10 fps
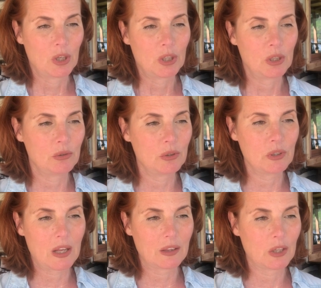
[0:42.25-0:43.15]
You do
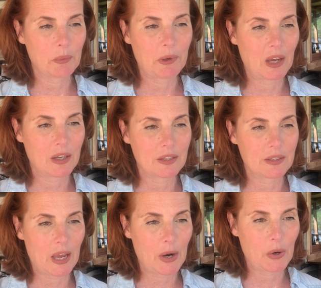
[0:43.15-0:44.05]
not look beyond his
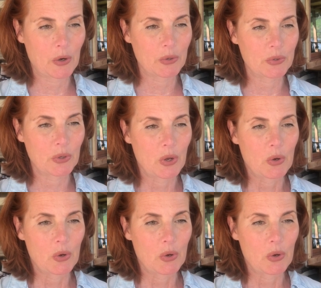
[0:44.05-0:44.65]
errors.